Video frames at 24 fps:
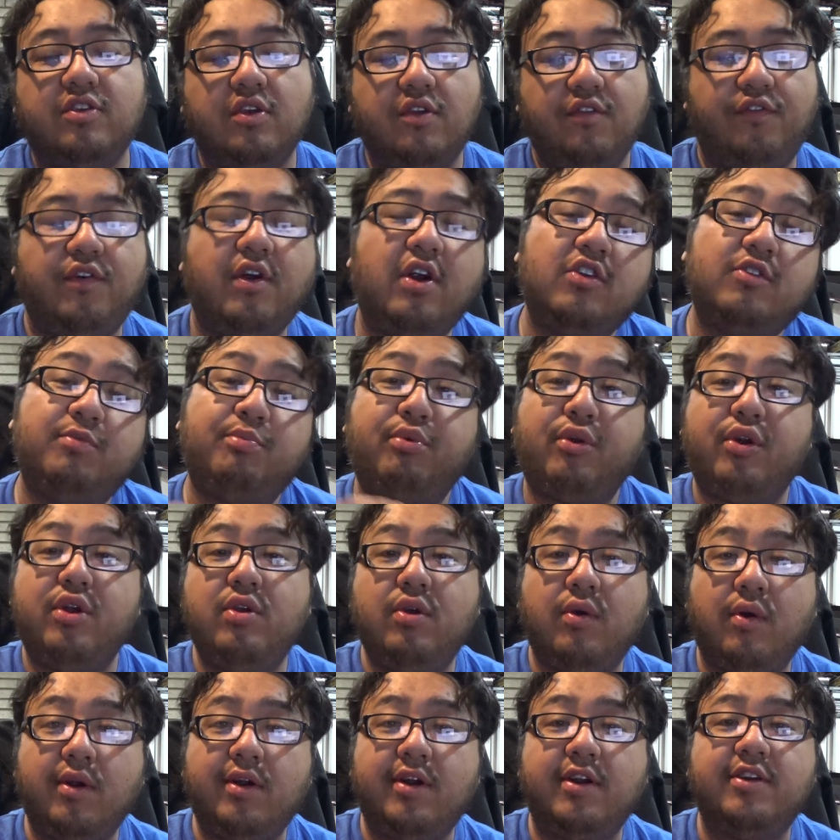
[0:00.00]
First,
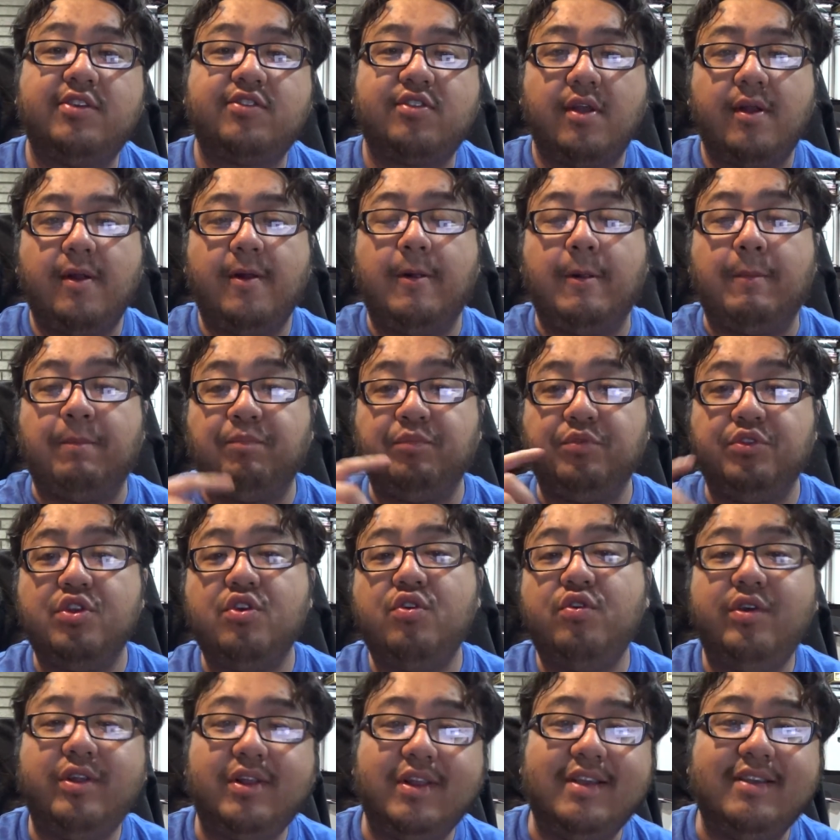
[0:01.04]
pre-orders,
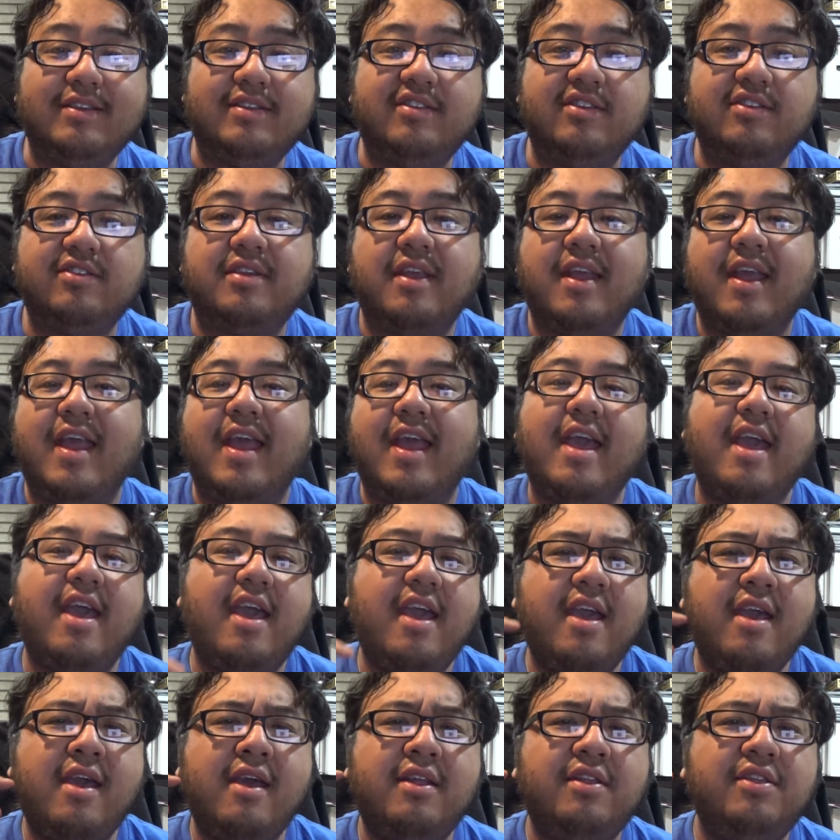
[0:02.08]
new releases,
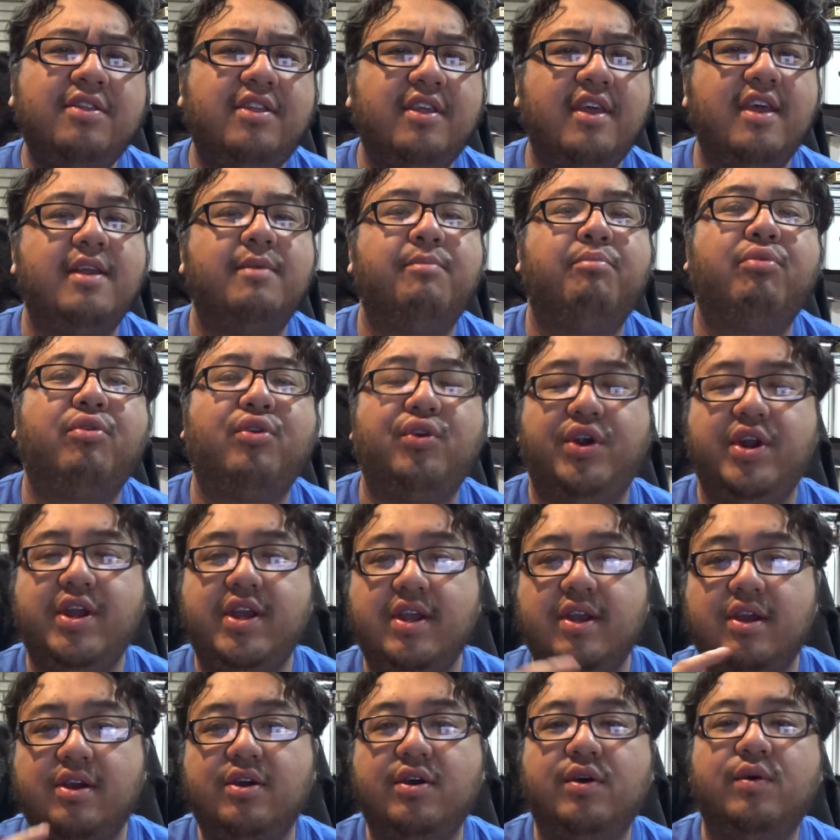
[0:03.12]
and then
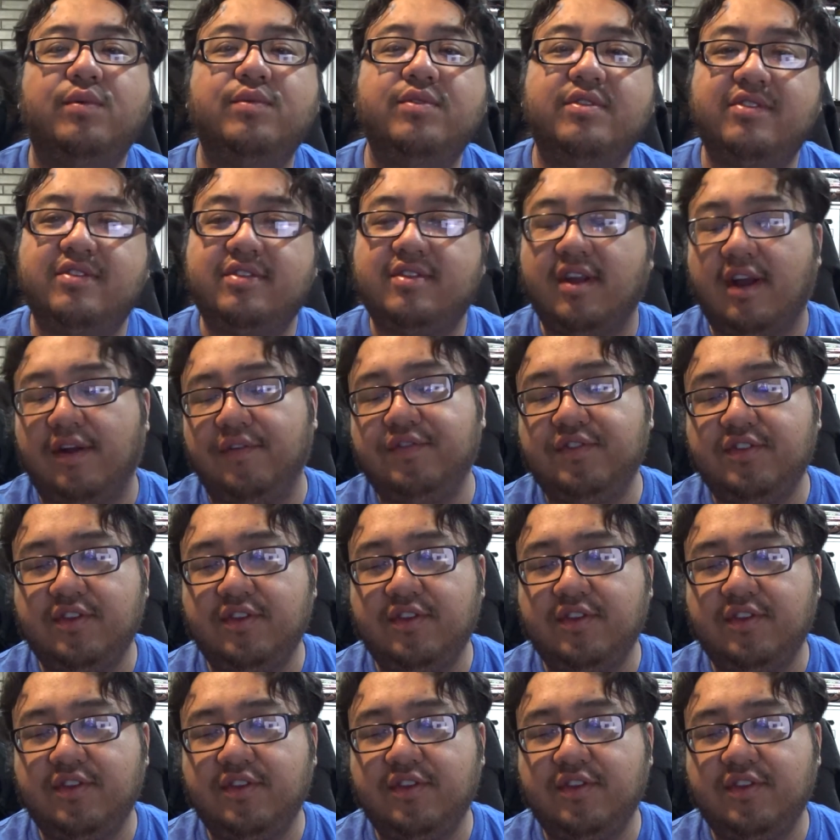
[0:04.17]
pre-owned stuff.